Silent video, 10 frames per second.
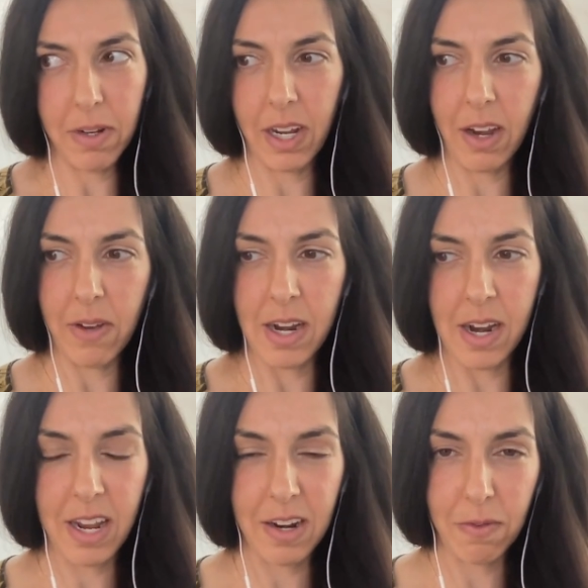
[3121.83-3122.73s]
go in
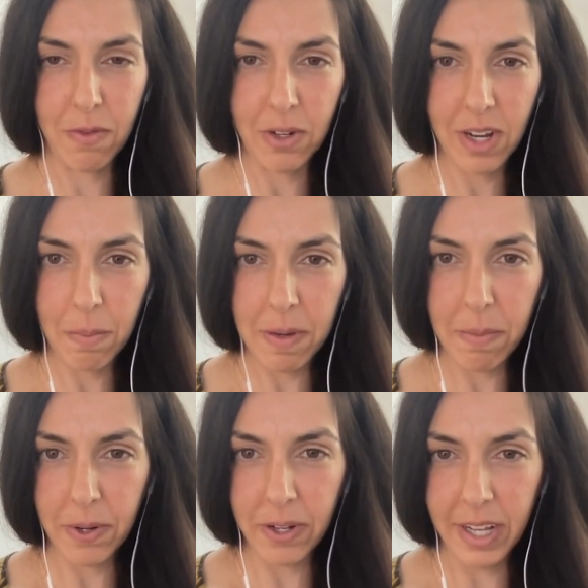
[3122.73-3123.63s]
and I interview 10
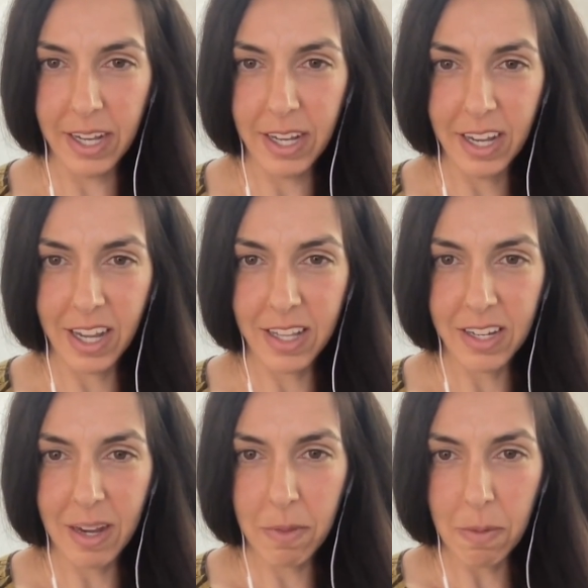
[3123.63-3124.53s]
people. And the
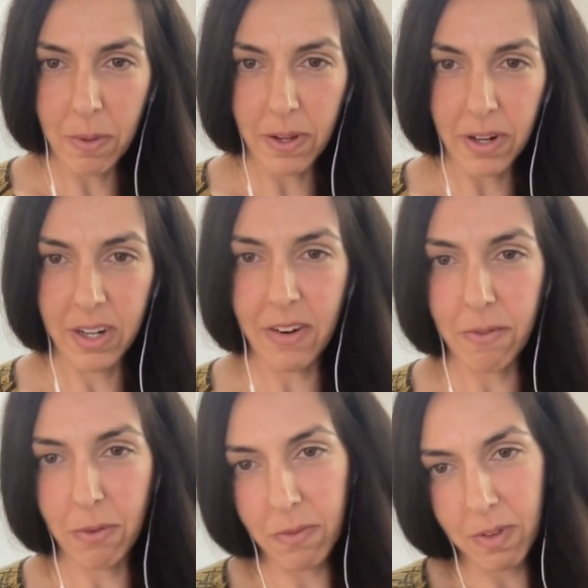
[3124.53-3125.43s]
10 people are, you know,
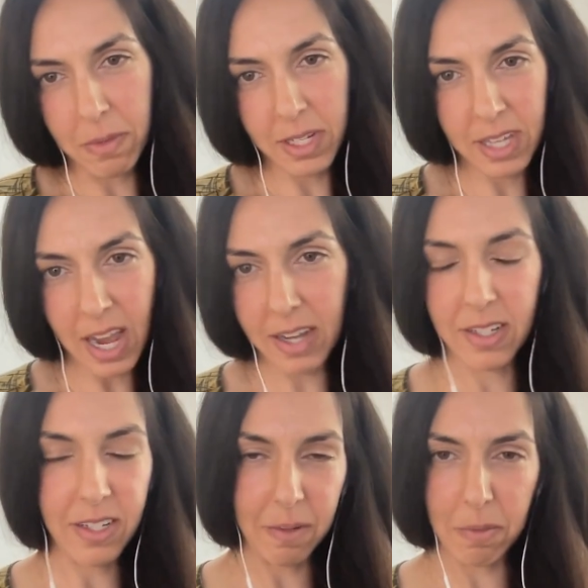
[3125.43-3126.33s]
everyone from execs
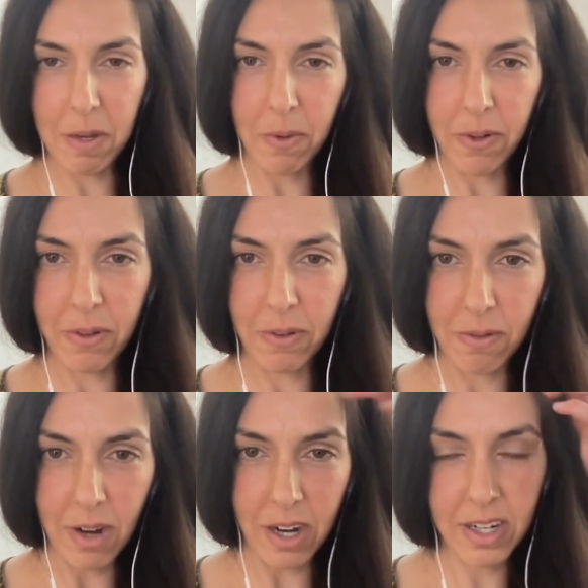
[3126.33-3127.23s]
to like people who
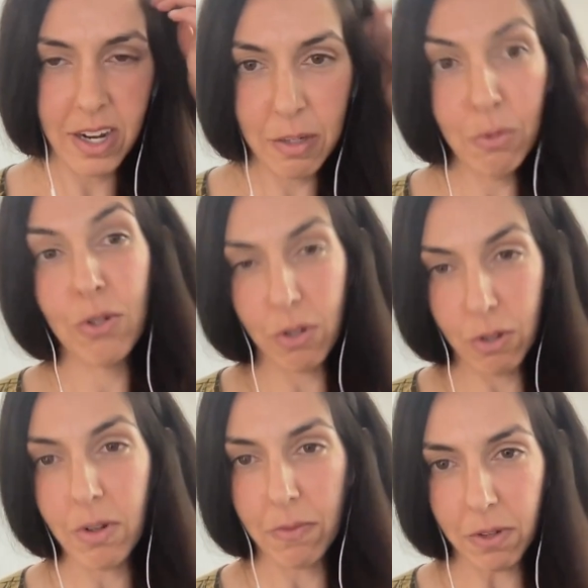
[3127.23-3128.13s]
talk to customers
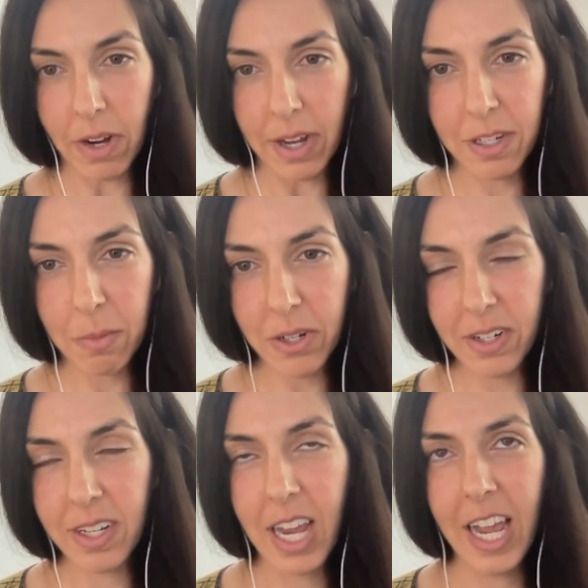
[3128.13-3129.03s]
to a few
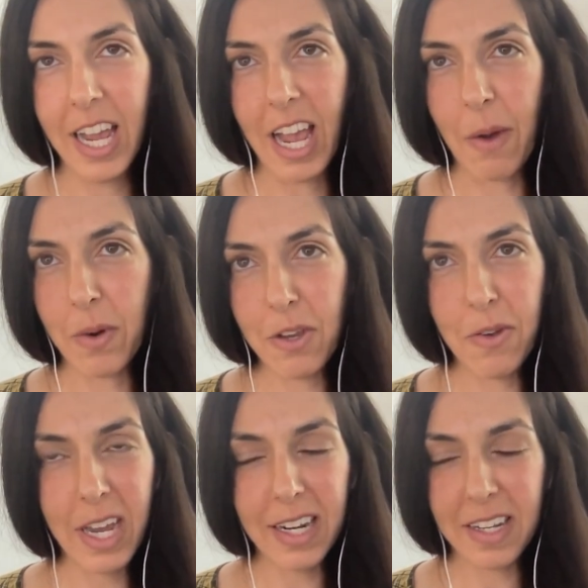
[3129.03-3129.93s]
customers. And when you
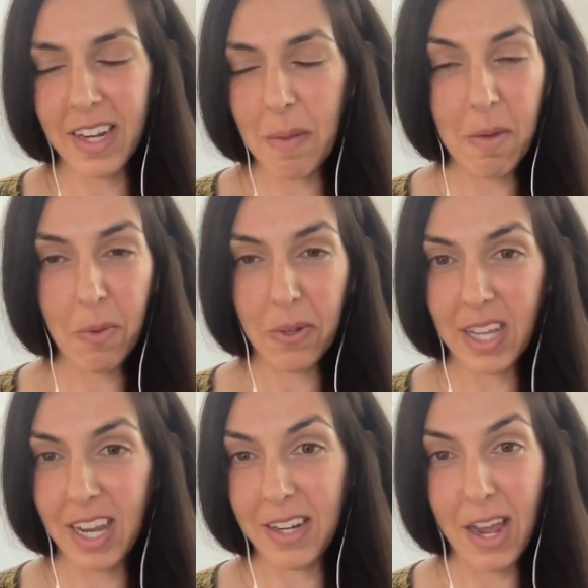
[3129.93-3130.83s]
get 10 people
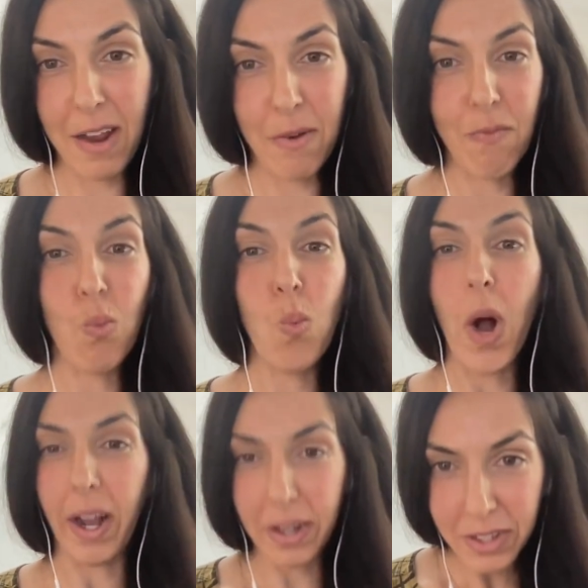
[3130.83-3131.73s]
saying 10
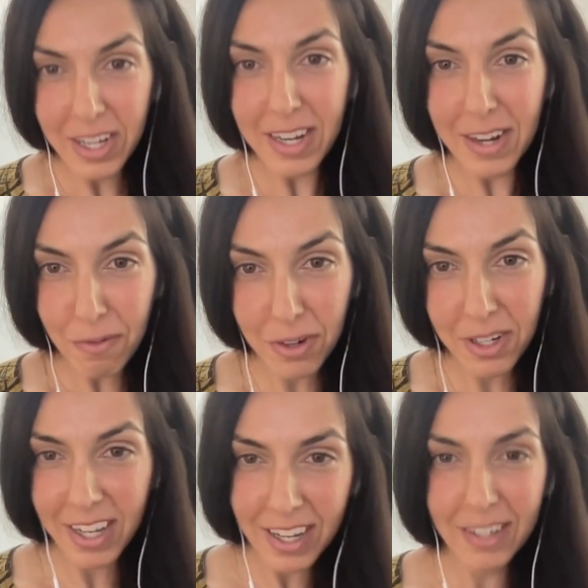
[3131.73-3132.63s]
wildly different
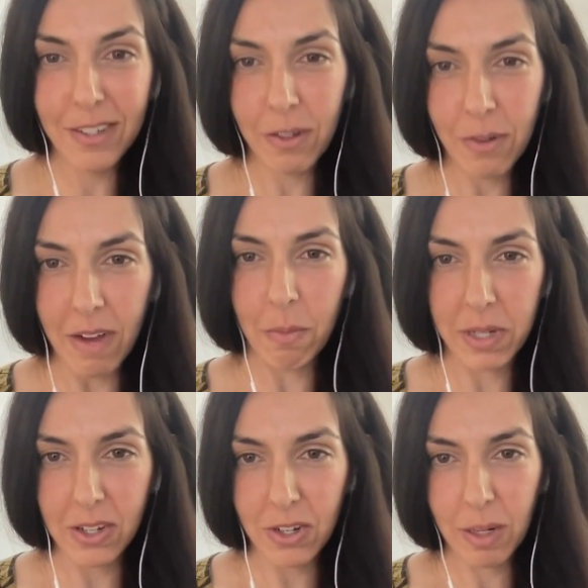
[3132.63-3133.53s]
things, you have a
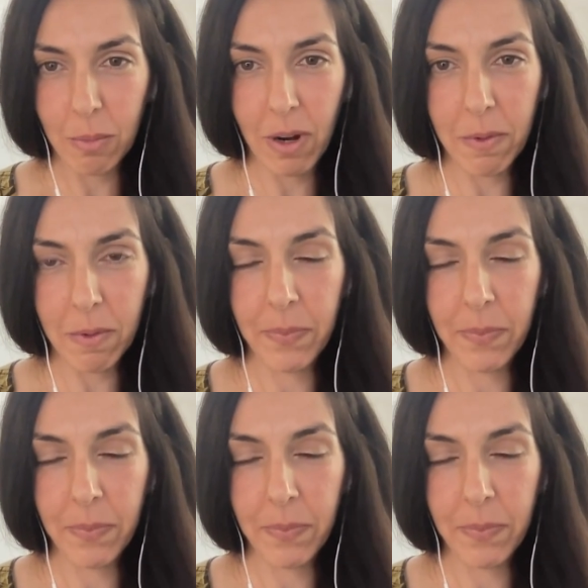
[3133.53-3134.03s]
positioning problem.